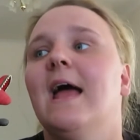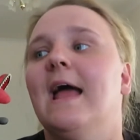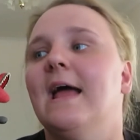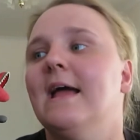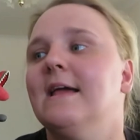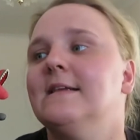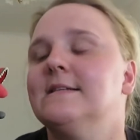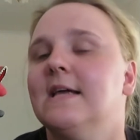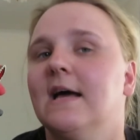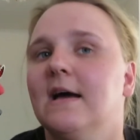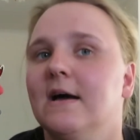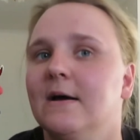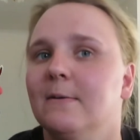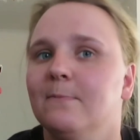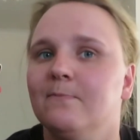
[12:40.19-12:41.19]
And
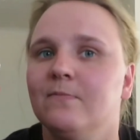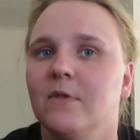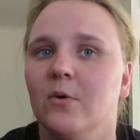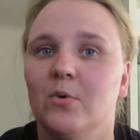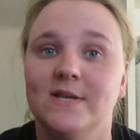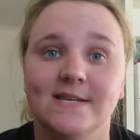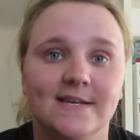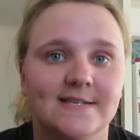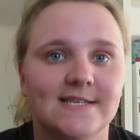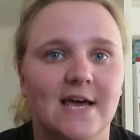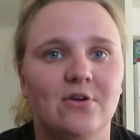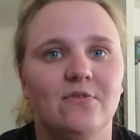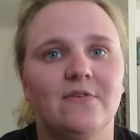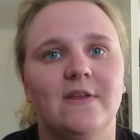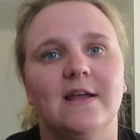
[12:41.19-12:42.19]
um, we did a
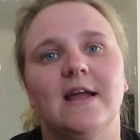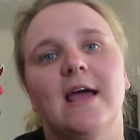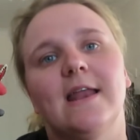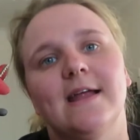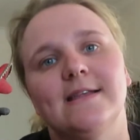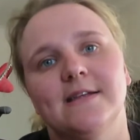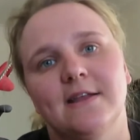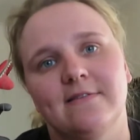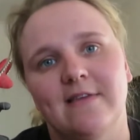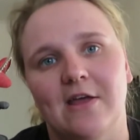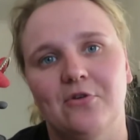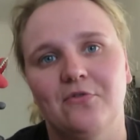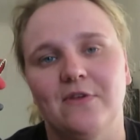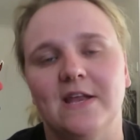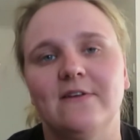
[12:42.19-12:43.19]
saddle fitting and I did a
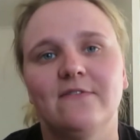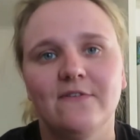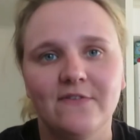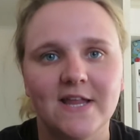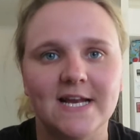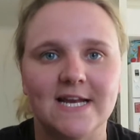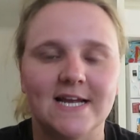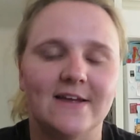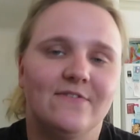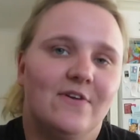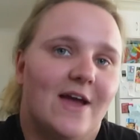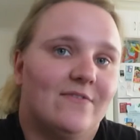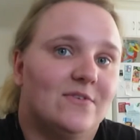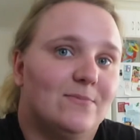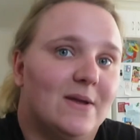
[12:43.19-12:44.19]
saddle fitting for Flinny. If
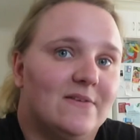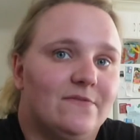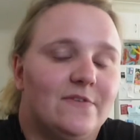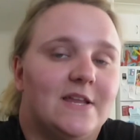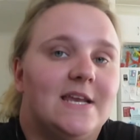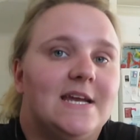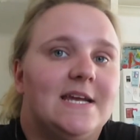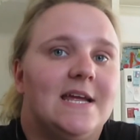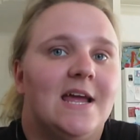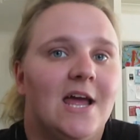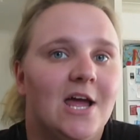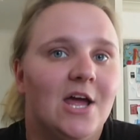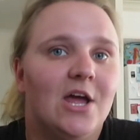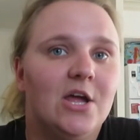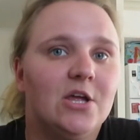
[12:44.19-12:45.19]
you haven't met Flinny,
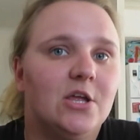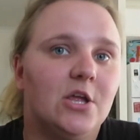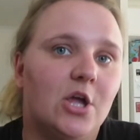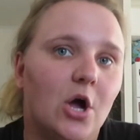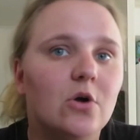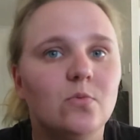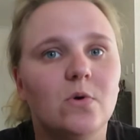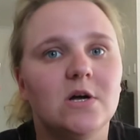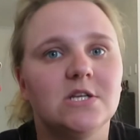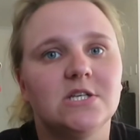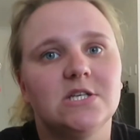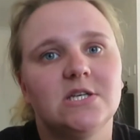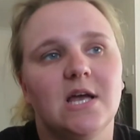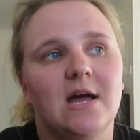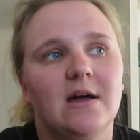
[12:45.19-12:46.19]
go
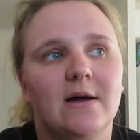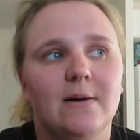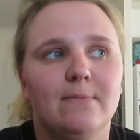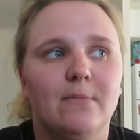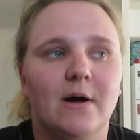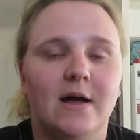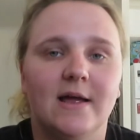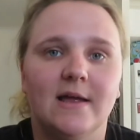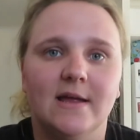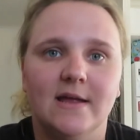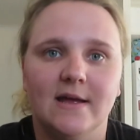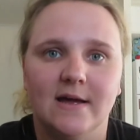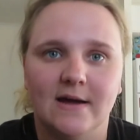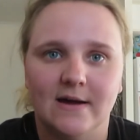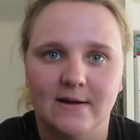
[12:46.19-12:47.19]
watch uh, my
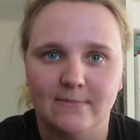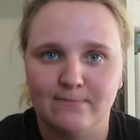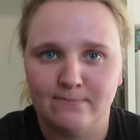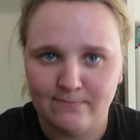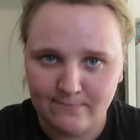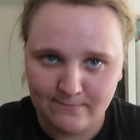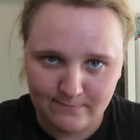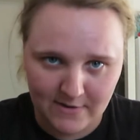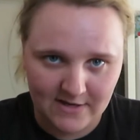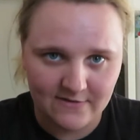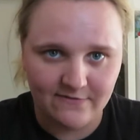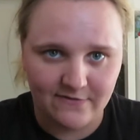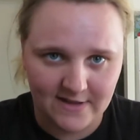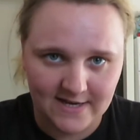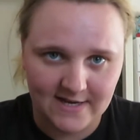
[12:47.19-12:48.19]
um, Meet
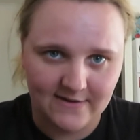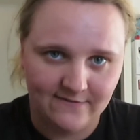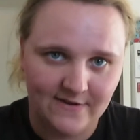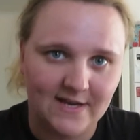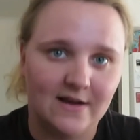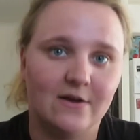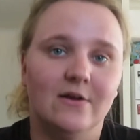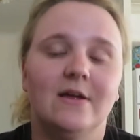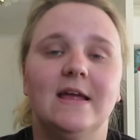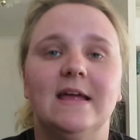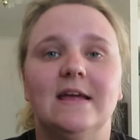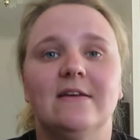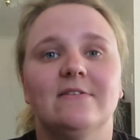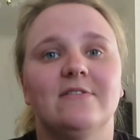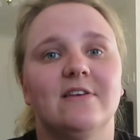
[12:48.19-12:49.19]
Flinny video.
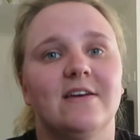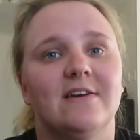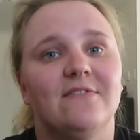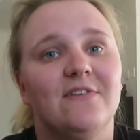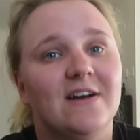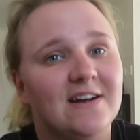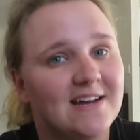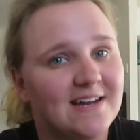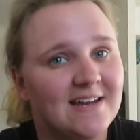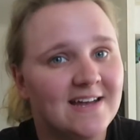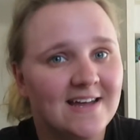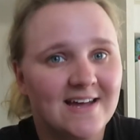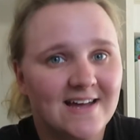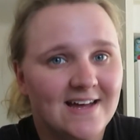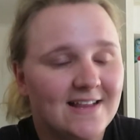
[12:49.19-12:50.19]
He is a very
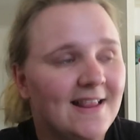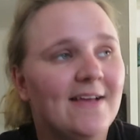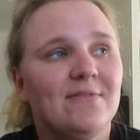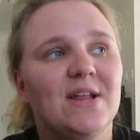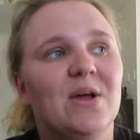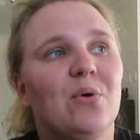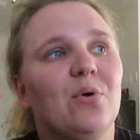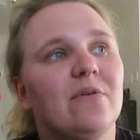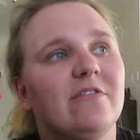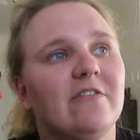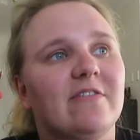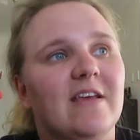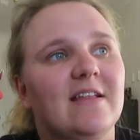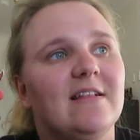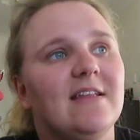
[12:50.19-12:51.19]
lovely horse to
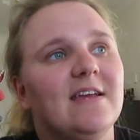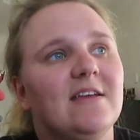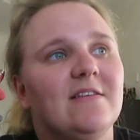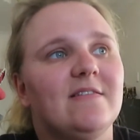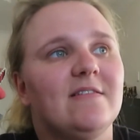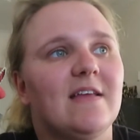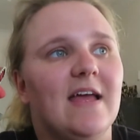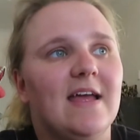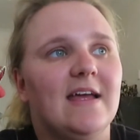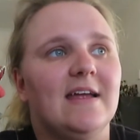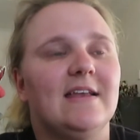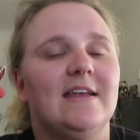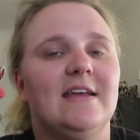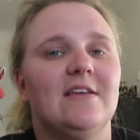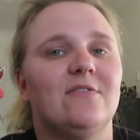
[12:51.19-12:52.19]
say the least
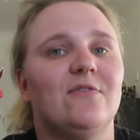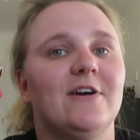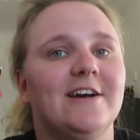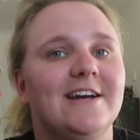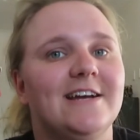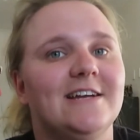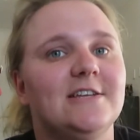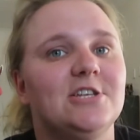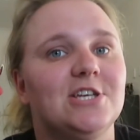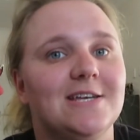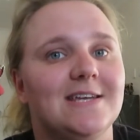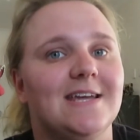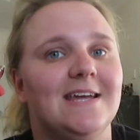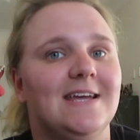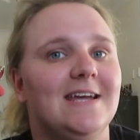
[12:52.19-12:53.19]
and he's very
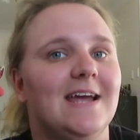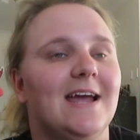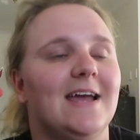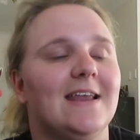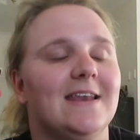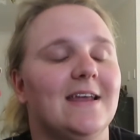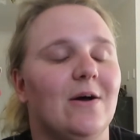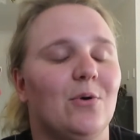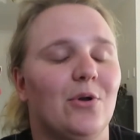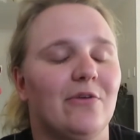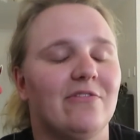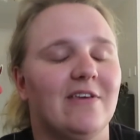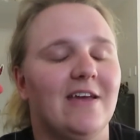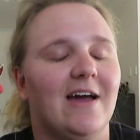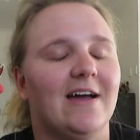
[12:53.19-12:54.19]
cheeky and
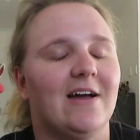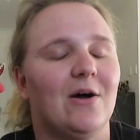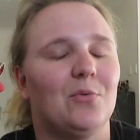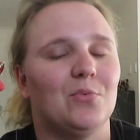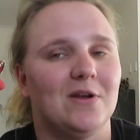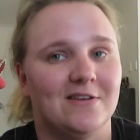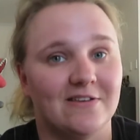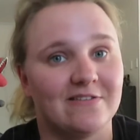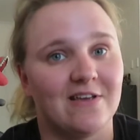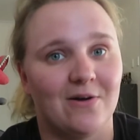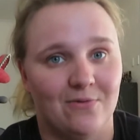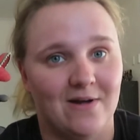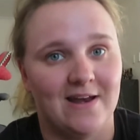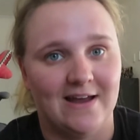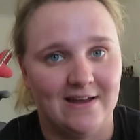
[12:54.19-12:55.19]
honestly I can't wait to start
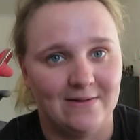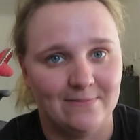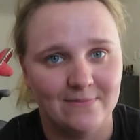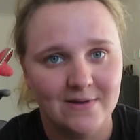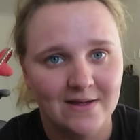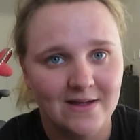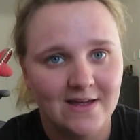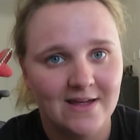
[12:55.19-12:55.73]
riding him.